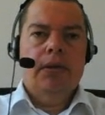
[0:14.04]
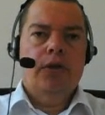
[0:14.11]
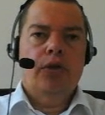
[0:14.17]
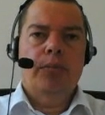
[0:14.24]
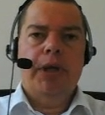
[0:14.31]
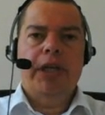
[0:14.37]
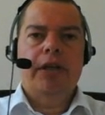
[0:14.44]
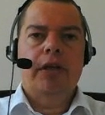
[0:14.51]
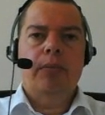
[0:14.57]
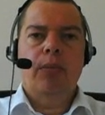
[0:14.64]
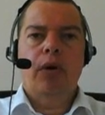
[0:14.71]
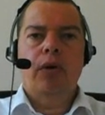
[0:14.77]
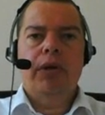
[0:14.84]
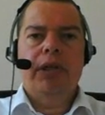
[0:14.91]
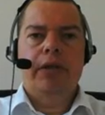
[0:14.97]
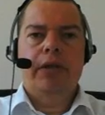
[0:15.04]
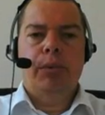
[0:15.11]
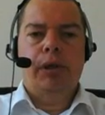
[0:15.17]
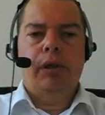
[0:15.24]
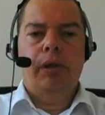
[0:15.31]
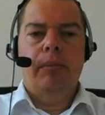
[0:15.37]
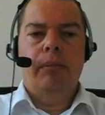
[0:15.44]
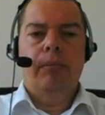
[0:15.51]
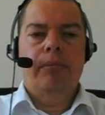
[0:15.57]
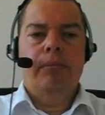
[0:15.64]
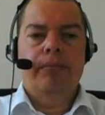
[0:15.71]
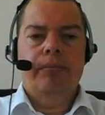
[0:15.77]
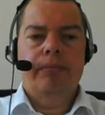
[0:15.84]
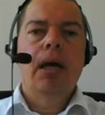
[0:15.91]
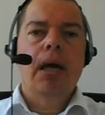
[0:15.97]
to make it more readable.
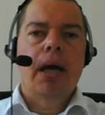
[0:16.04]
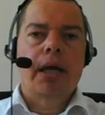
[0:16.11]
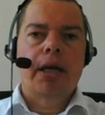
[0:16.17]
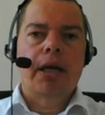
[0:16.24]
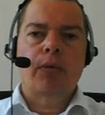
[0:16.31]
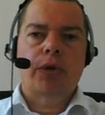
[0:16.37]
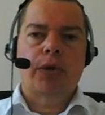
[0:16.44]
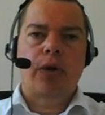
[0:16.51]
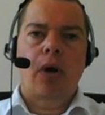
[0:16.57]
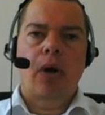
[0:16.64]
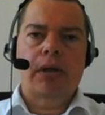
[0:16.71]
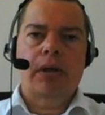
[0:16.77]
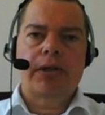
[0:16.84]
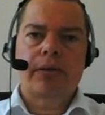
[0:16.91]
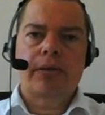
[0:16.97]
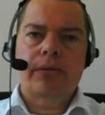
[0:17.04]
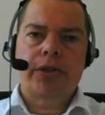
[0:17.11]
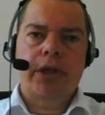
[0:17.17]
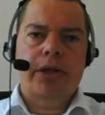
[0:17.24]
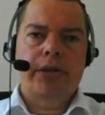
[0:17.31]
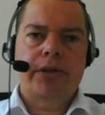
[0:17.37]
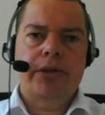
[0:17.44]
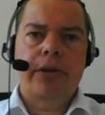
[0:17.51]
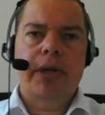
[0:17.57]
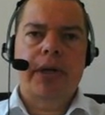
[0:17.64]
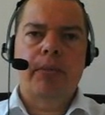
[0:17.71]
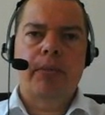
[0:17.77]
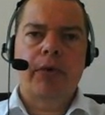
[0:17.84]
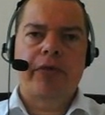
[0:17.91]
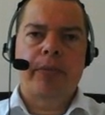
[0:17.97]
And I would also change the
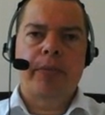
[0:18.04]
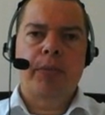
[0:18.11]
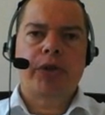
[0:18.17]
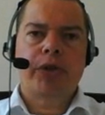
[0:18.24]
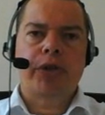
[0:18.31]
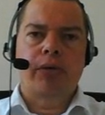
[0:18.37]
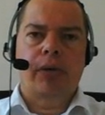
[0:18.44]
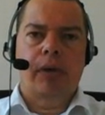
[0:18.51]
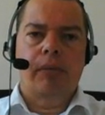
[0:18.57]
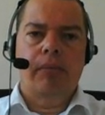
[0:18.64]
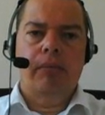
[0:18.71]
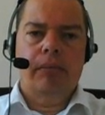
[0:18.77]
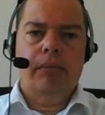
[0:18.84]
name of the module.